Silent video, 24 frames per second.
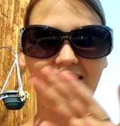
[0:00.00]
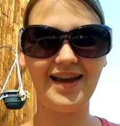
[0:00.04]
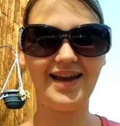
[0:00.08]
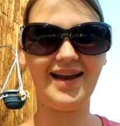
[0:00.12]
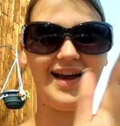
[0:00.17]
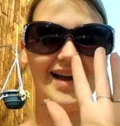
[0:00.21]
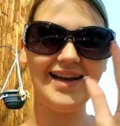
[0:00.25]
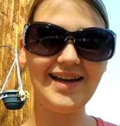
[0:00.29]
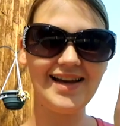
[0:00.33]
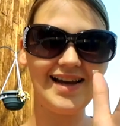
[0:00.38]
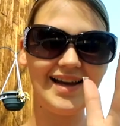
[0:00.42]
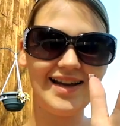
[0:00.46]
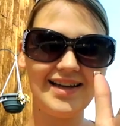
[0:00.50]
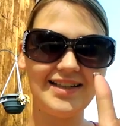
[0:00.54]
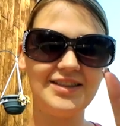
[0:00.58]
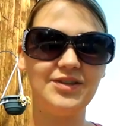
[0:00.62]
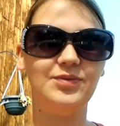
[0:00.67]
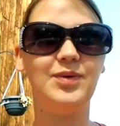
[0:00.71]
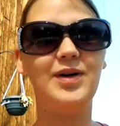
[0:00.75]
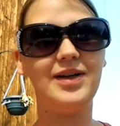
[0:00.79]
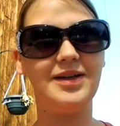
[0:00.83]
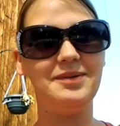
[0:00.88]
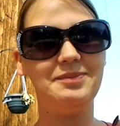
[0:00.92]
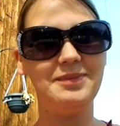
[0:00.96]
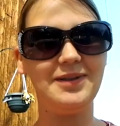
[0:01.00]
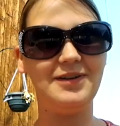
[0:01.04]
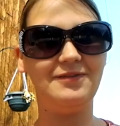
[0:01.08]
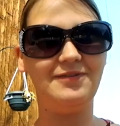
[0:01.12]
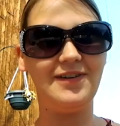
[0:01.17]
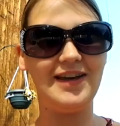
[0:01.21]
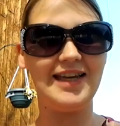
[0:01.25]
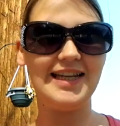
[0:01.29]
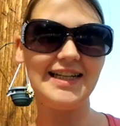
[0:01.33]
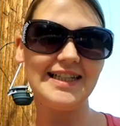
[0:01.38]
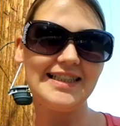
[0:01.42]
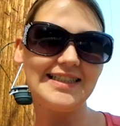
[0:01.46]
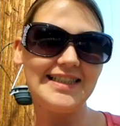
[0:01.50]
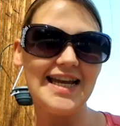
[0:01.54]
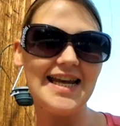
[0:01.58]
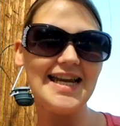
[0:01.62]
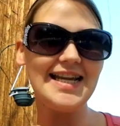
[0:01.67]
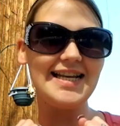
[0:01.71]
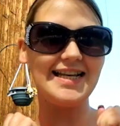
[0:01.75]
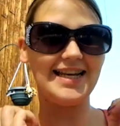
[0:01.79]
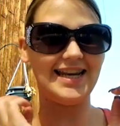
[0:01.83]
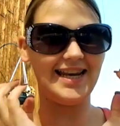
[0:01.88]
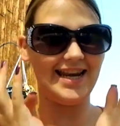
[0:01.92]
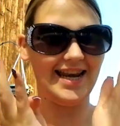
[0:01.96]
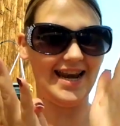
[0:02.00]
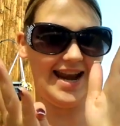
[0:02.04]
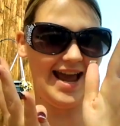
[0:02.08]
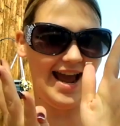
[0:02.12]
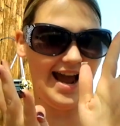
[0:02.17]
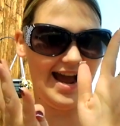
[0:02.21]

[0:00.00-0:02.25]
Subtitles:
Hi guys, welcome to Veda Day 9.